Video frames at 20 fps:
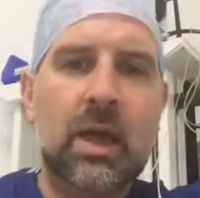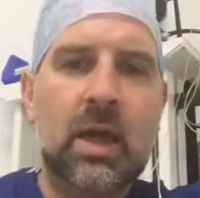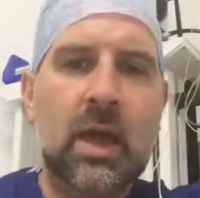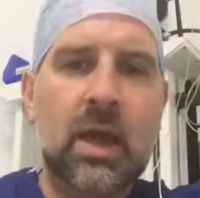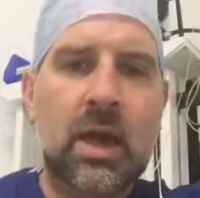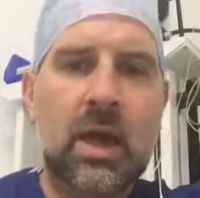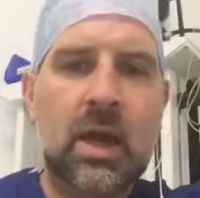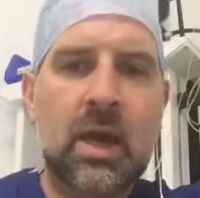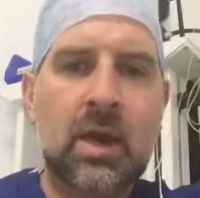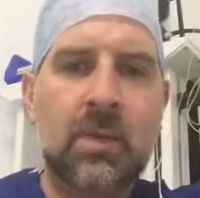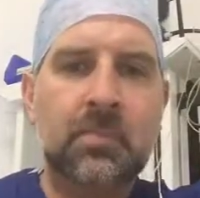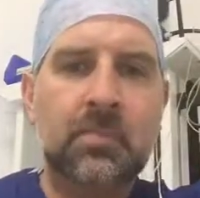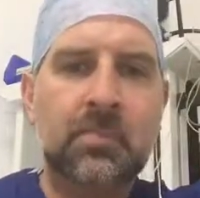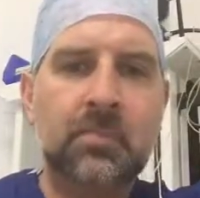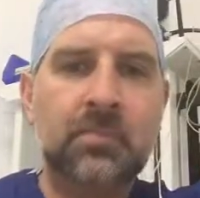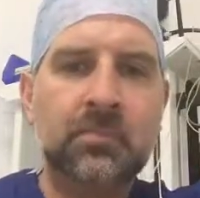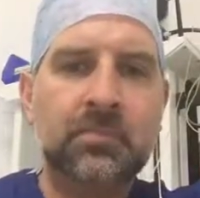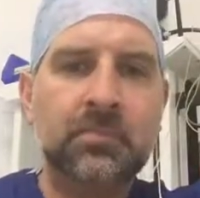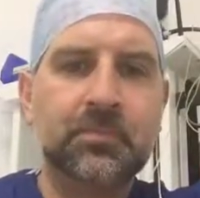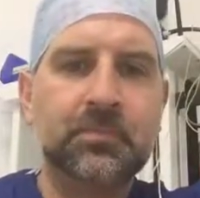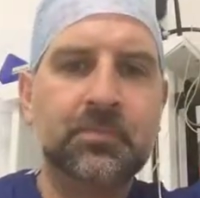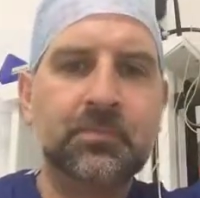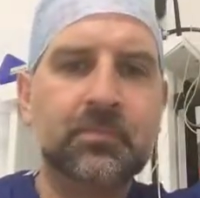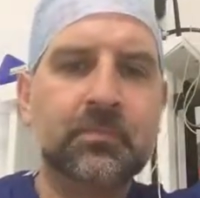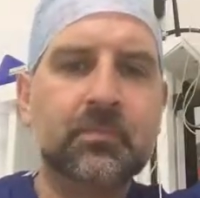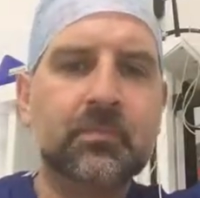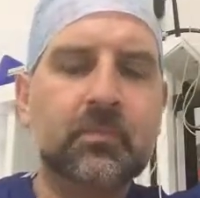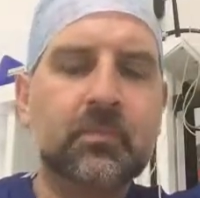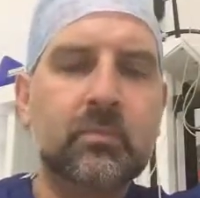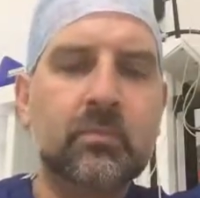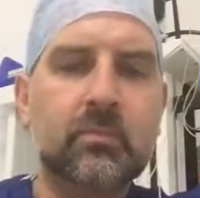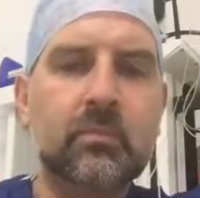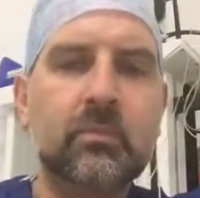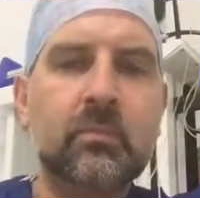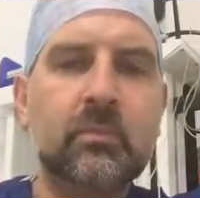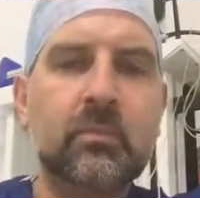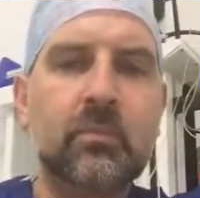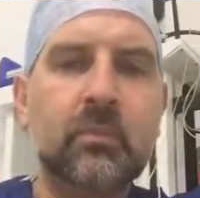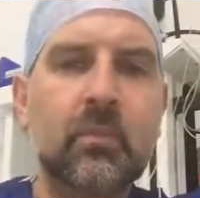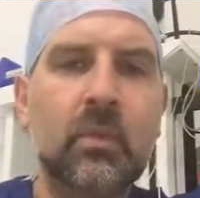Um,
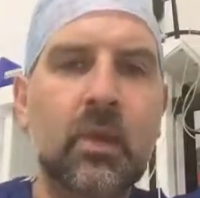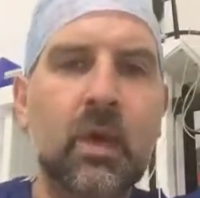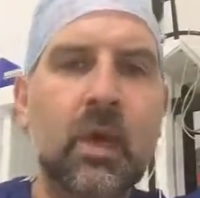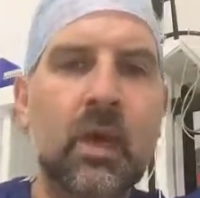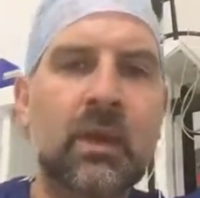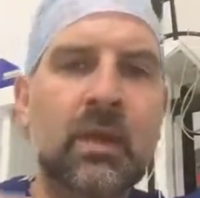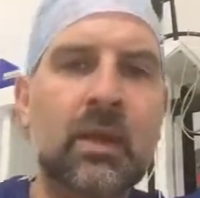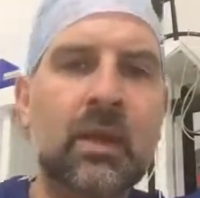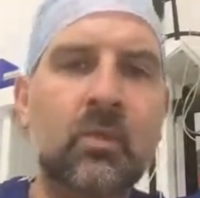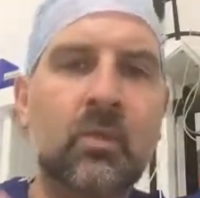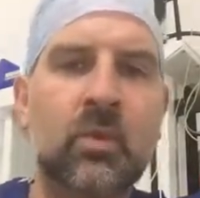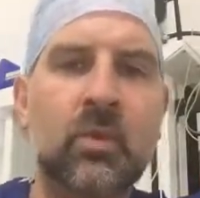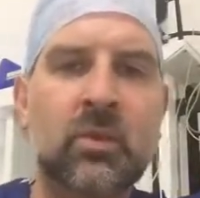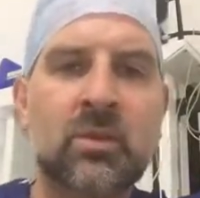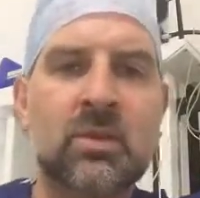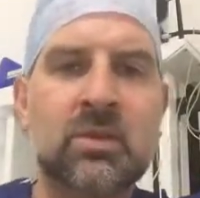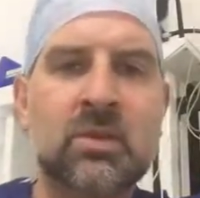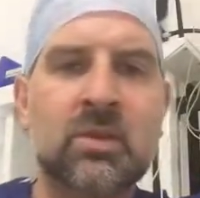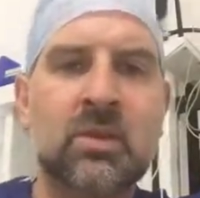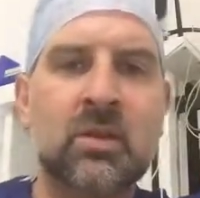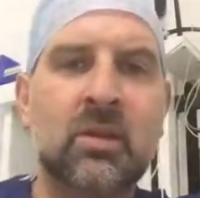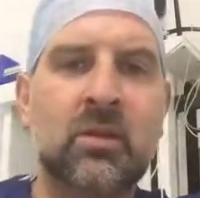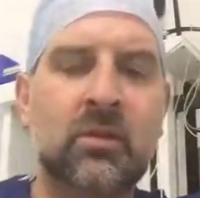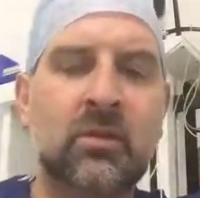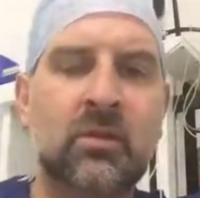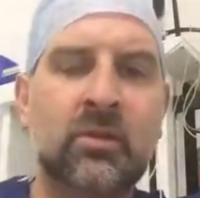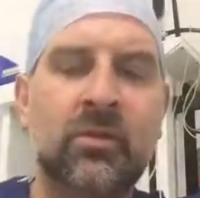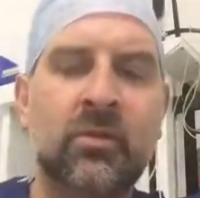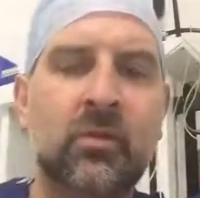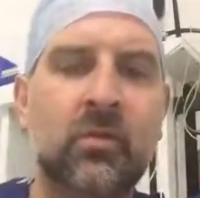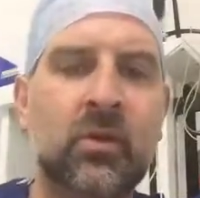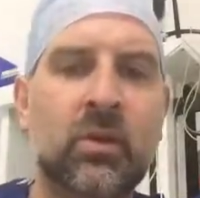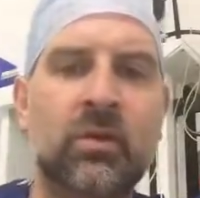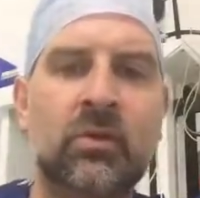and then we've got to decide on the 400